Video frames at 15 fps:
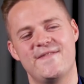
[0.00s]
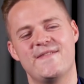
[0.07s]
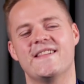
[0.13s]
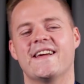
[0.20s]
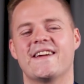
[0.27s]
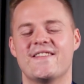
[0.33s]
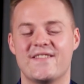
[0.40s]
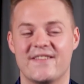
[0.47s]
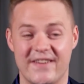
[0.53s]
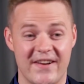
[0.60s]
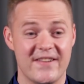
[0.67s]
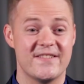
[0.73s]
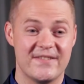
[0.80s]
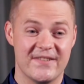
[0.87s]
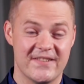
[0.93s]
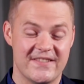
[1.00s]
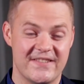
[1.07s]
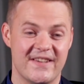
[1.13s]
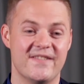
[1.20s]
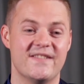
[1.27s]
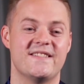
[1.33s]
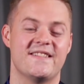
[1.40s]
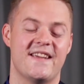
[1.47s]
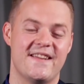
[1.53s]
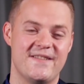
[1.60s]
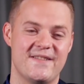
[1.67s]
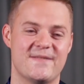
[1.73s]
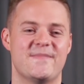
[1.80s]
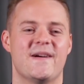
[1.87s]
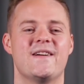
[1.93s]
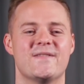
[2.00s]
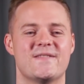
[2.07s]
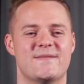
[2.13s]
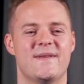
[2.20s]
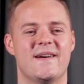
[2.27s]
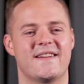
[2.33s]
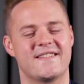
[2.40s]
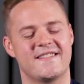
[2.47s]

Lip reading: I feel like you can go to the dawn service and you can pay your respects.